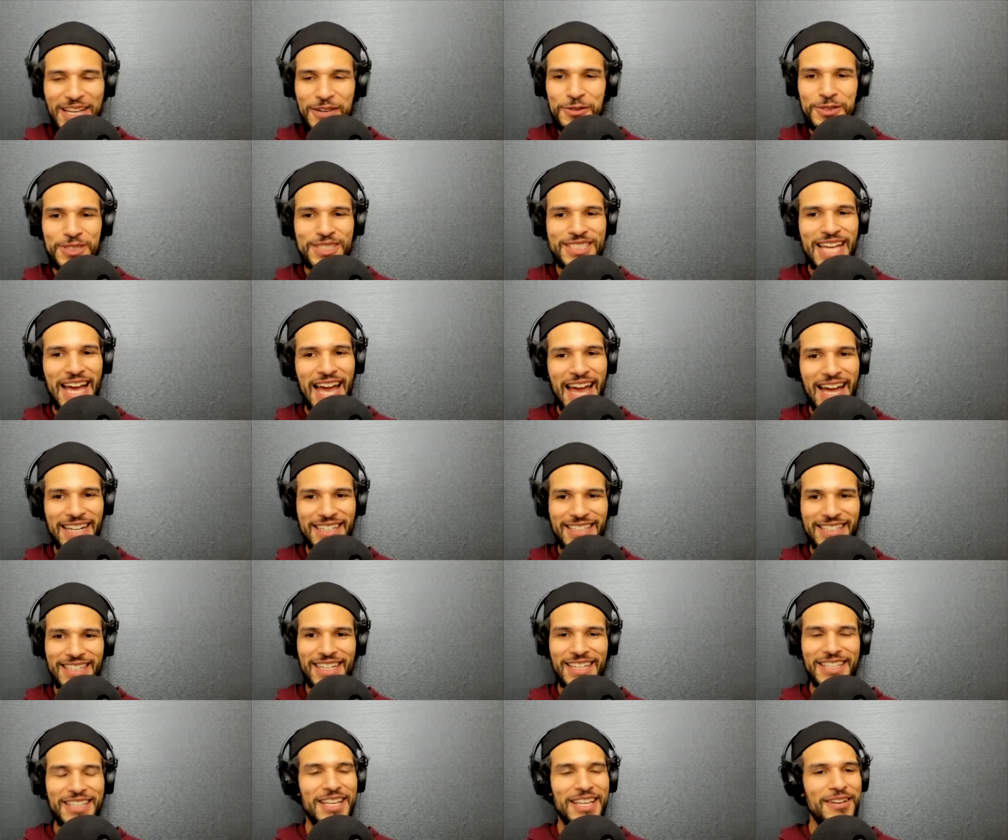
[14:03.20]
were tanked
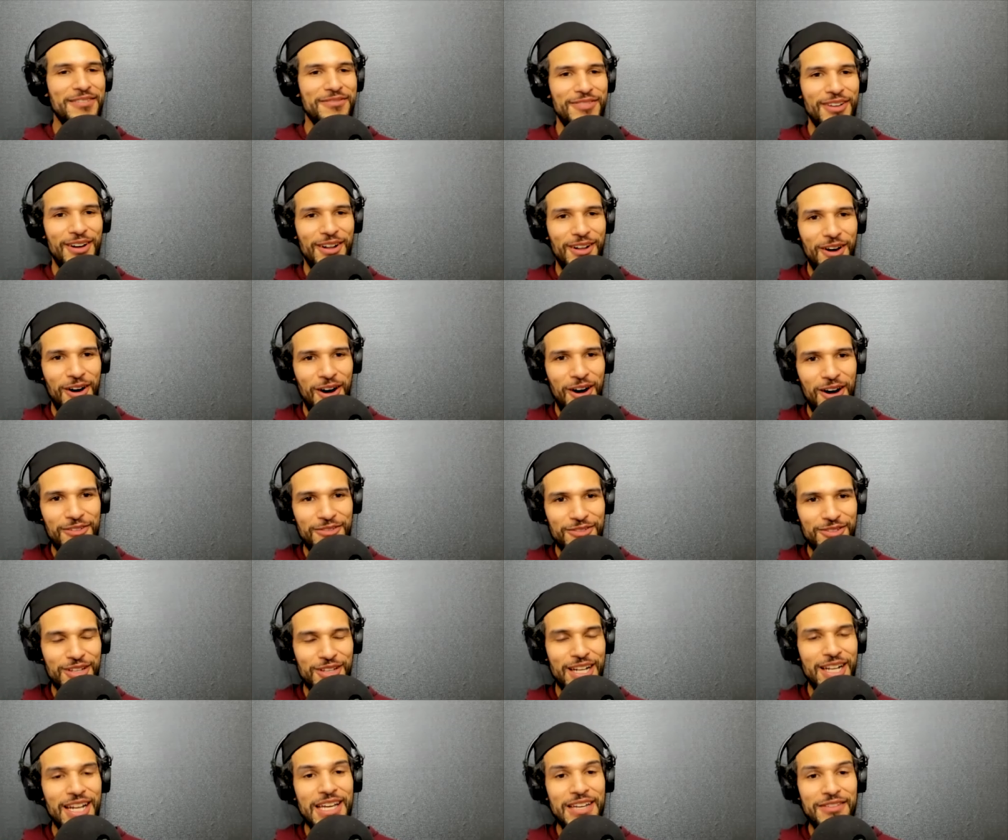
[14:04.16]
and they felt
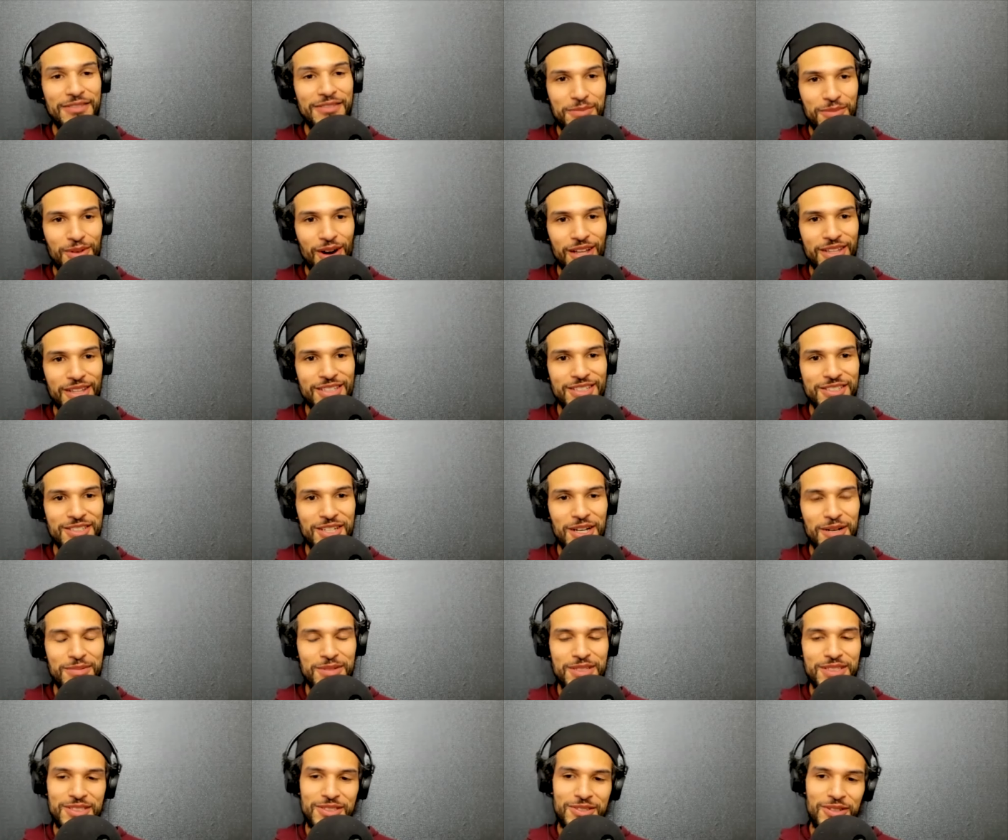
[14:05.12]
awful. And I even brought this
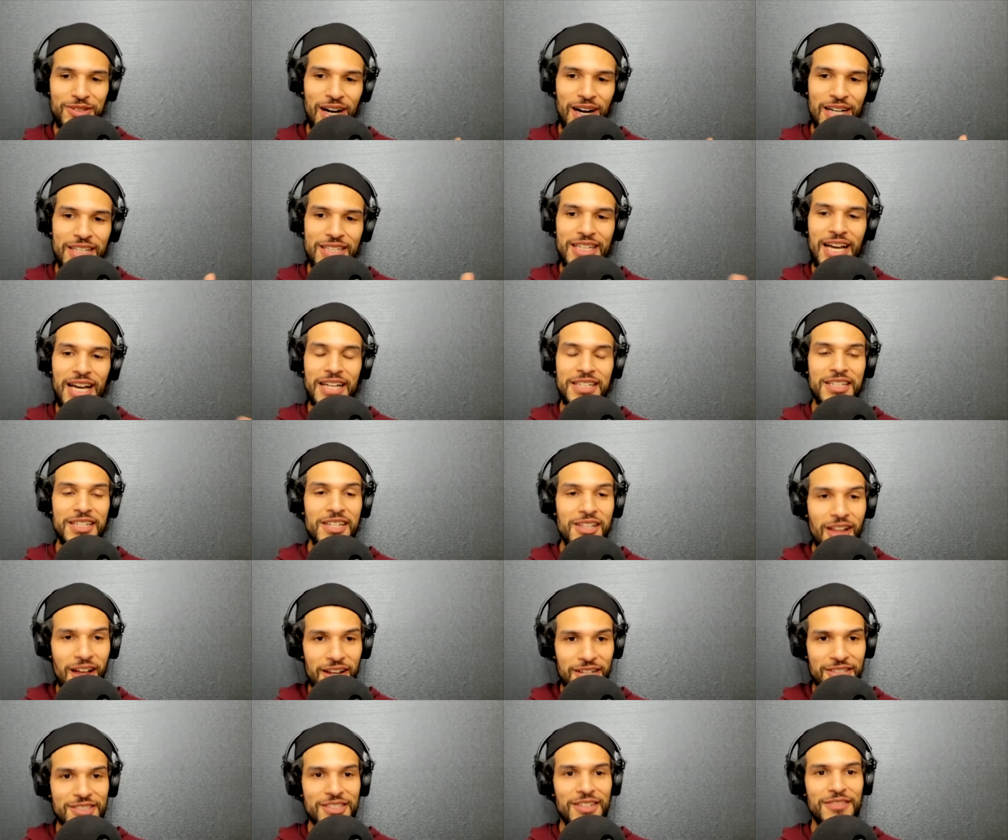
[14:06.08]
up because you know I, I did a
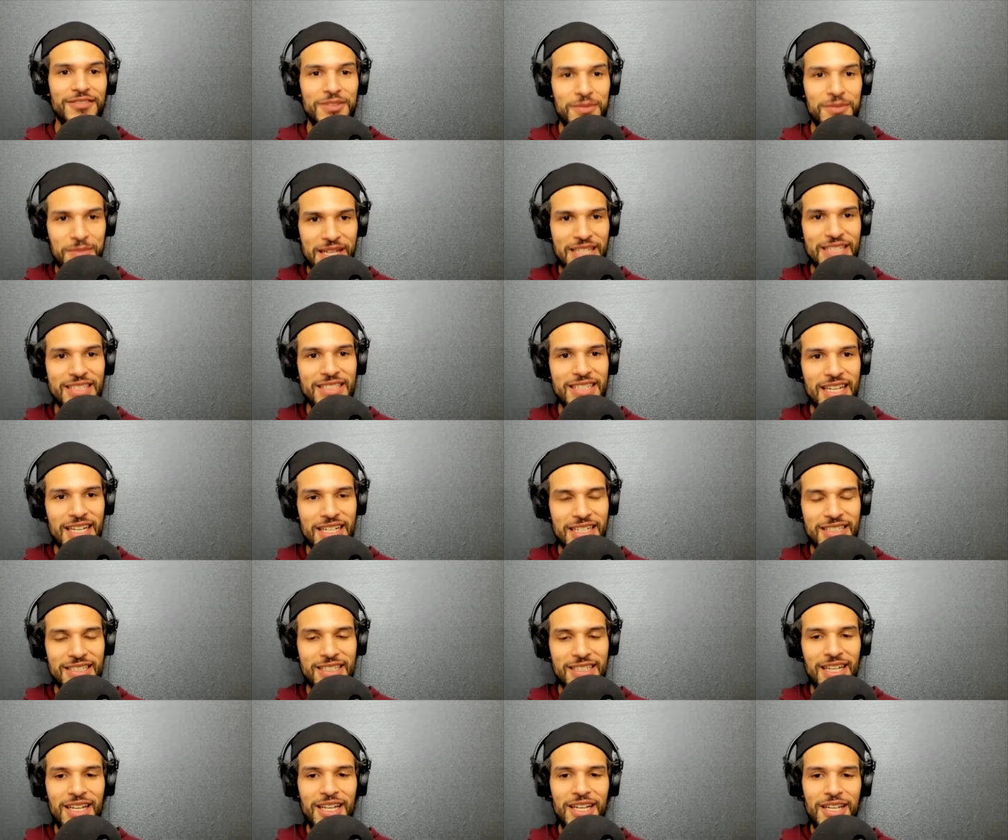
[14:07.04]
lot of stuff to
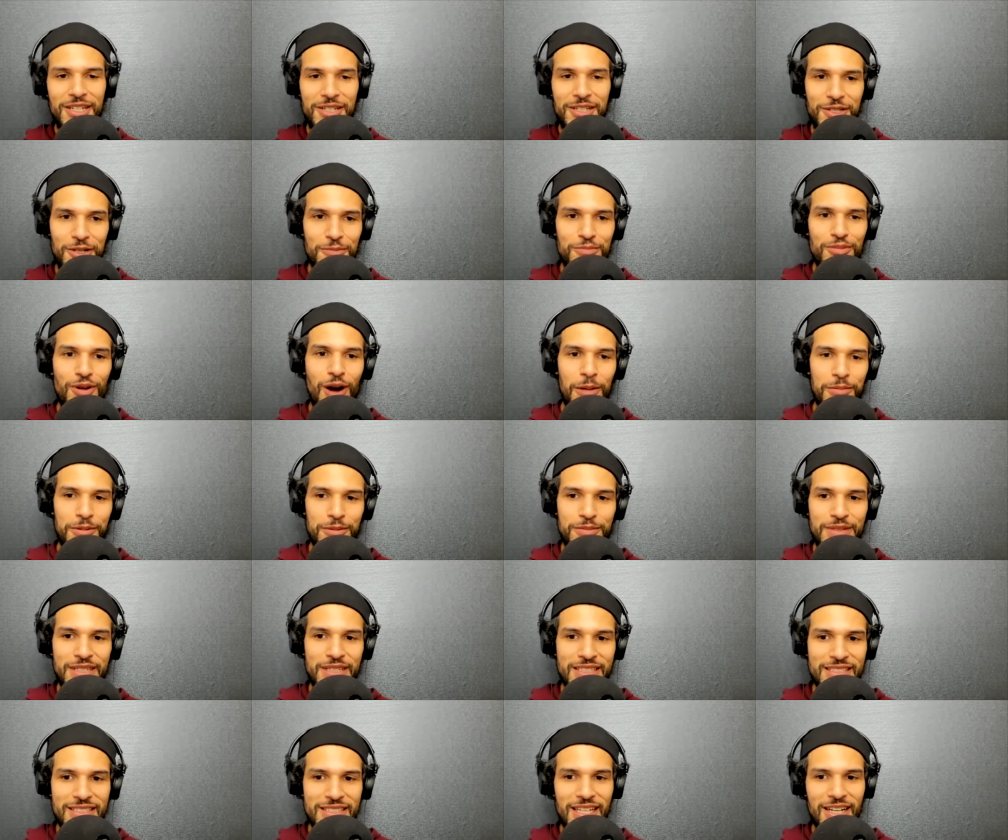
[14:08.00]
maintain you know proper
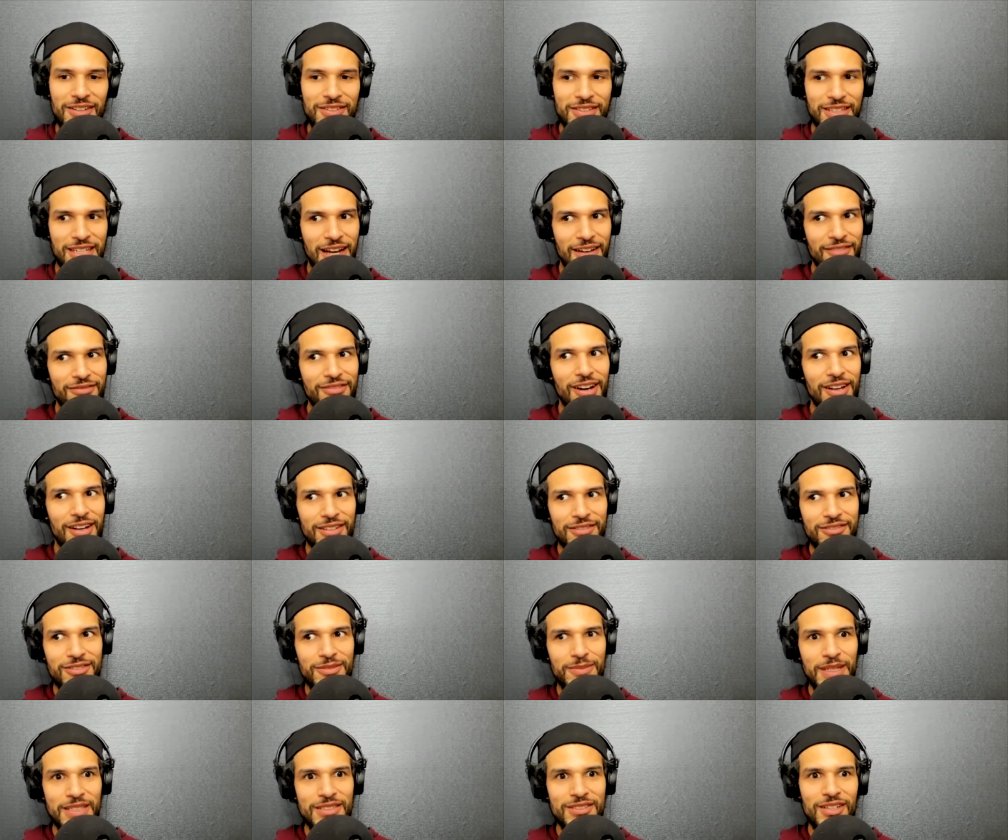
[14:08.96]
penis health, and I found that
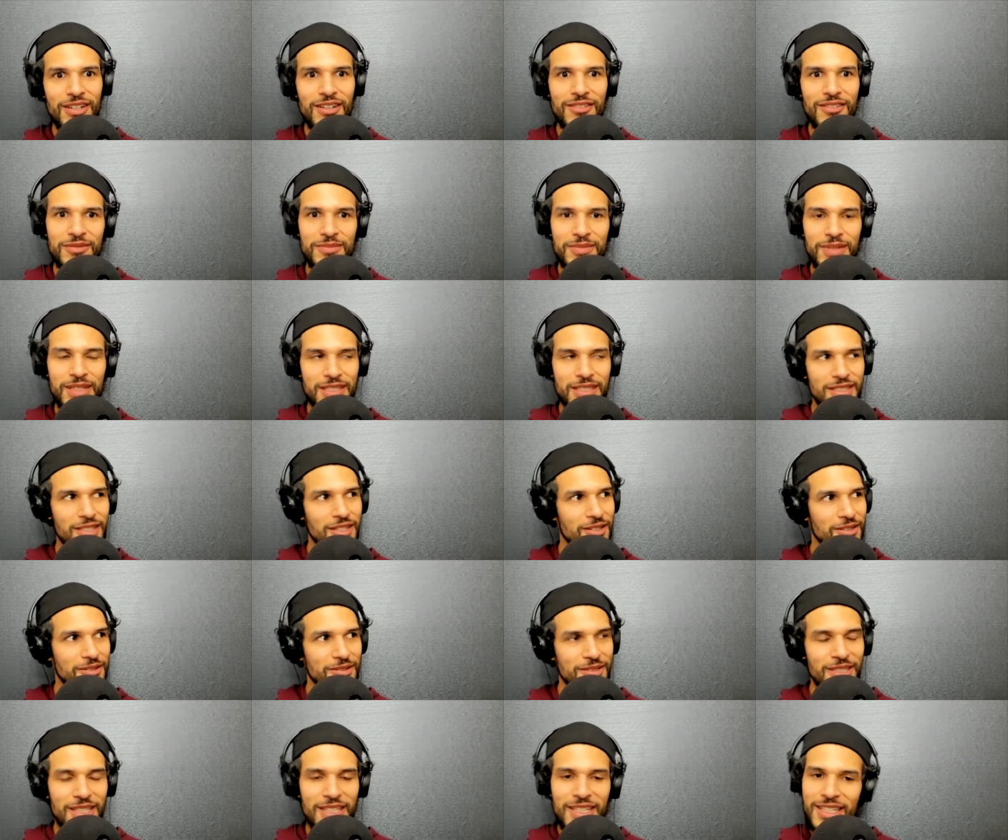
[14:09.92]
for myself. I'm like
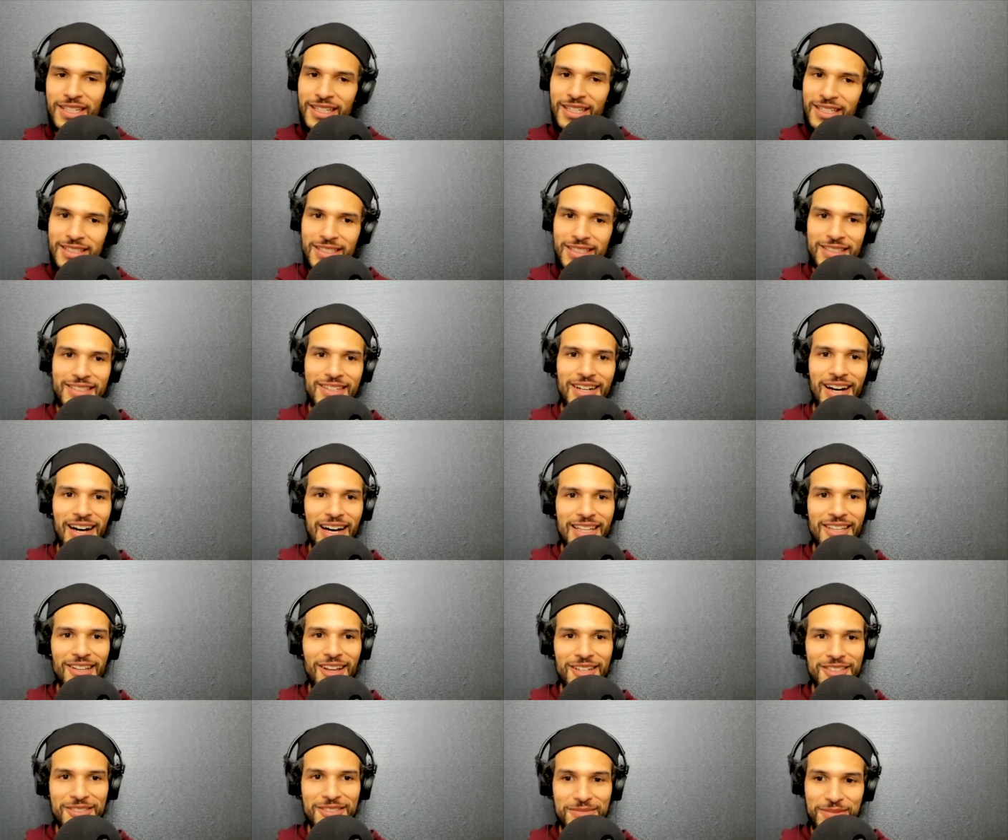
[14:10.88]
yo you know, I
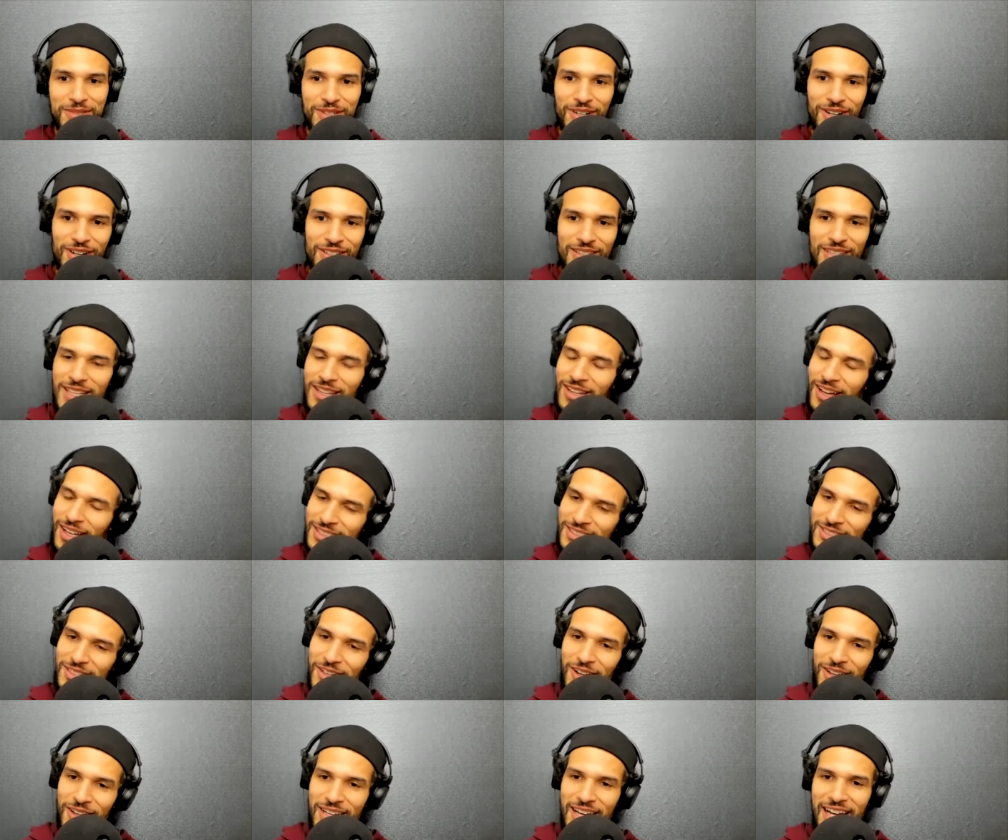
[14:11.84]
lost some girth, I lost
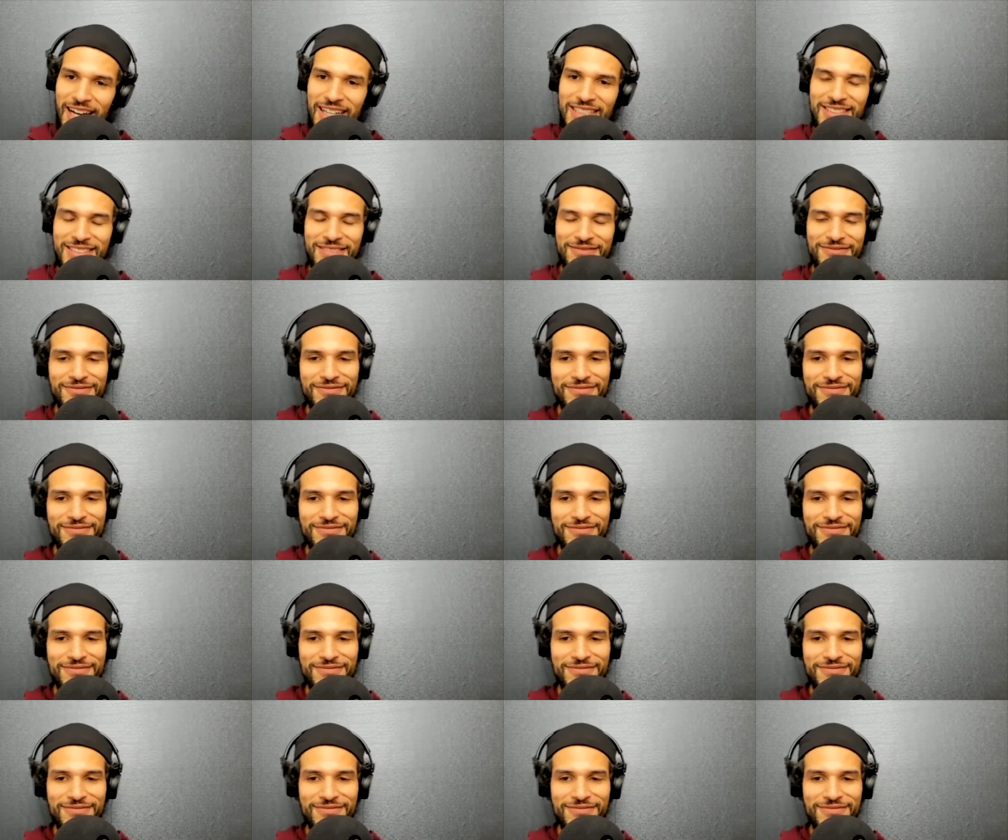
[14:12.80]
all kinds of